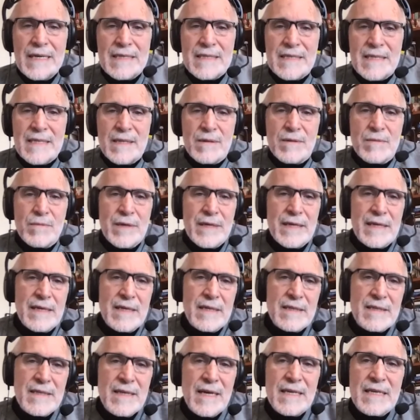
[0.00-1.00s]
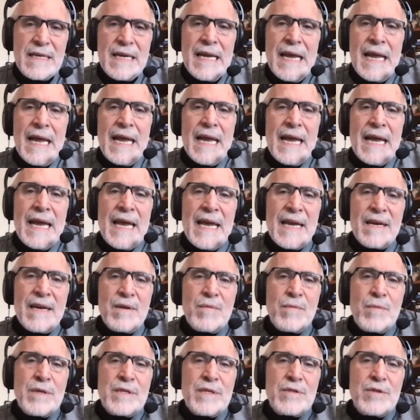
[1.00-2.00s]
and we get it done. And
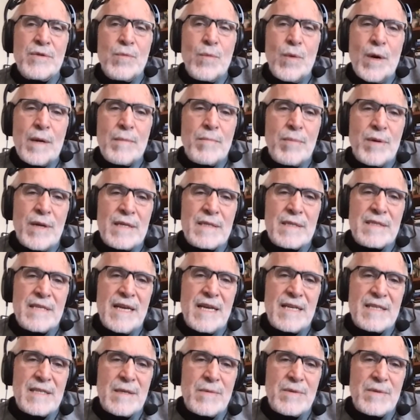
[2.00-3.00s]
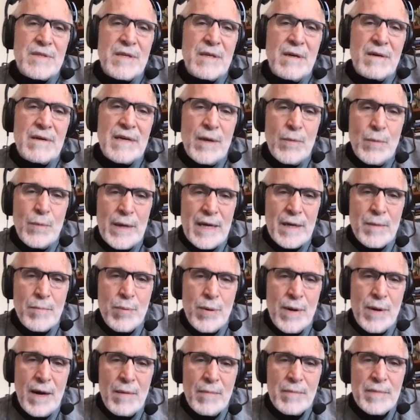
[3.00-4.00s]
we do one blood test and we say, okay, we got a
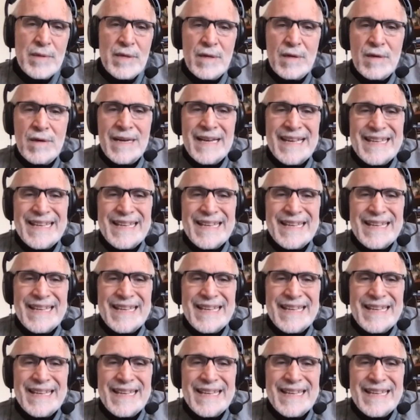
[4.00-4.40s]
problem here.